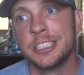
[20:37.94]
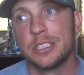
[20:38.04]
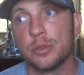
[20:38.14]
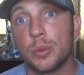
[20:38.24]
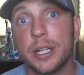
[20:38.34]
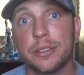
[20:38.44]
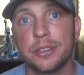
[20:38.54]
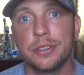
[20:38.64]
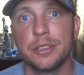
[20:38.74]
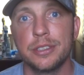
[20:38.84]
The welding
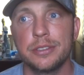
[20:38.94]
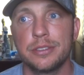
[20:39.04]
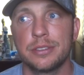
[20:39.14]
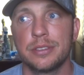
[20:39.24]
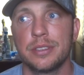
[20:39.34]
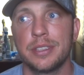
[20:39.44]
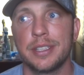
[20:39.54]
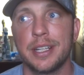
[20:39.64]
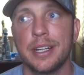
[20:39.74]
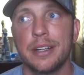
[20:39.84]
hoods,
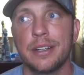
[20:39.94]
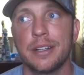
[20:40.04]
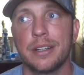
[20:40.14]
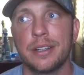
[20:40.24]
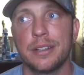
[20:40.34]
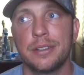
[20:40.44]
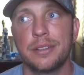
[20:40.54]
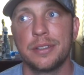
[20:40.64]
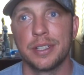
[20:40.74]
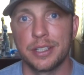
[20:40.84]
they're
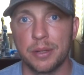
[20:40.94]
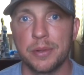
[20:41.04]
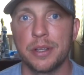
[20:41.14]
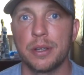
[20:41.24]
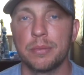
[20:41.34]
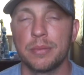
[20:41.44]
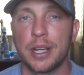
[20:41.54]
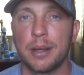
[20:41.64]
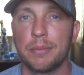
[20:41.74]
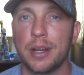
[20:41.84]
coming up.
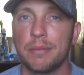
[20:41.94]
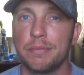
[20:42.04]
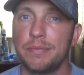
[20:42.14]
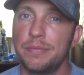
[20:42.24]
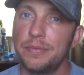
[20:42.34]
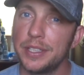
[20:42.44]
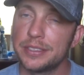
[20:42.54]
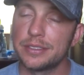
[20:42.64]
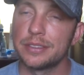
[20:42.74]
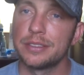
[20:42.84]
I'm
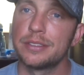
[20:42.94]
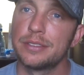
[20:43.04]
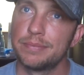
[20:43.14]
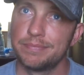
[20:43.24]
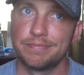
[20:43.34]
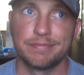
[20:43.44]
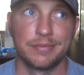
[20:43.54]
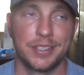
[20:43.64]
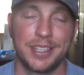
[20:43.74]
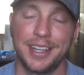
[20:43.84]
fixing this,
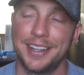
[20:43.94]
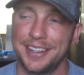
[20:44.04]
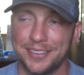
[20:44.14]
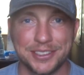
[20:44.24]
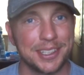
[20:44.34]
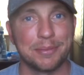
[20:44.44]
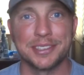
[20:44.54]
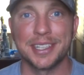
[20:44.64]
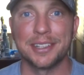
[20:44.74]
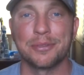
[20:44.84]
which I've been
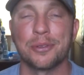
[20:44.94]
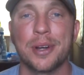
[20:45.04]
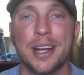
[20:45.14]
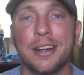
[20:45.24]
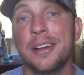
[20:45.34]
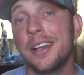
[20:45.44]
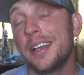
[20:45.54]
saying for a while.